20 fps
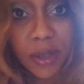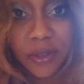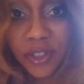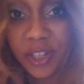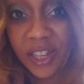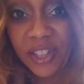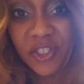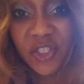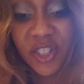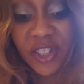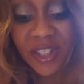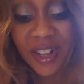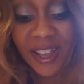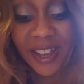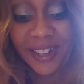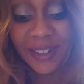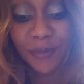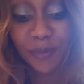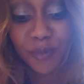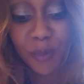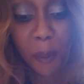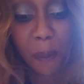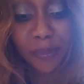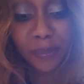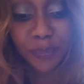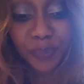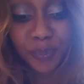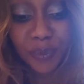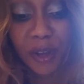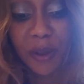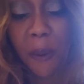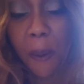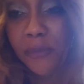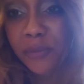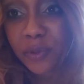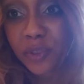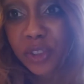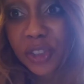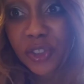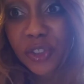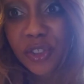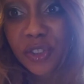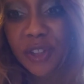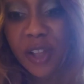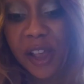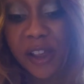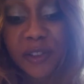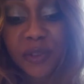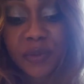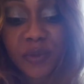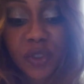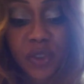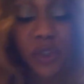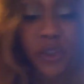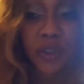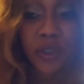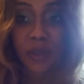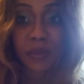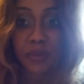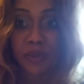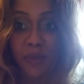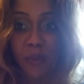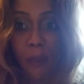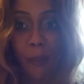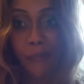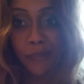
Tastes just like, tastes just like turnips.